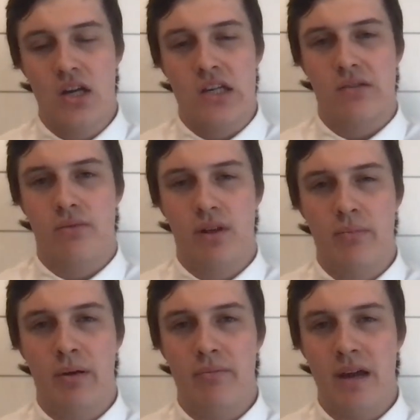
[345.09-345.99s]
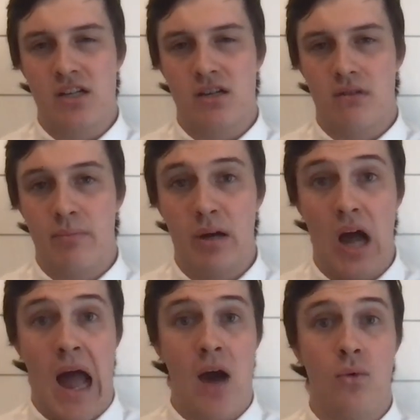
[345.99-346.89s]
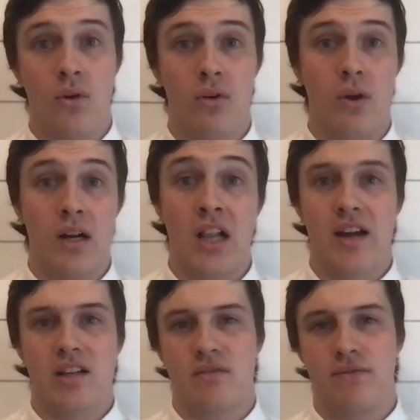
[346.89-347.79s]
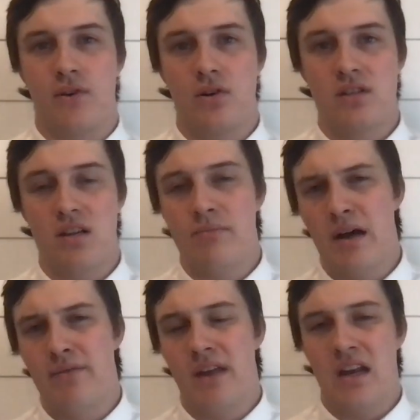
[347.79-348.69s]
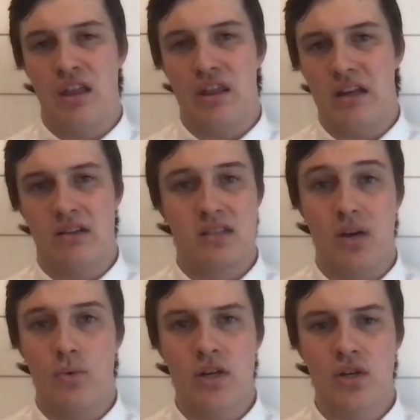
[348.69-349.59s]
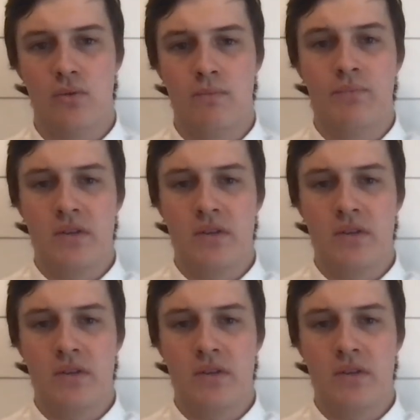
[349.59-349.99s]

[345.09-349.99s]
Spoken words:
So we really make sure we put our clients first above anything else that we do.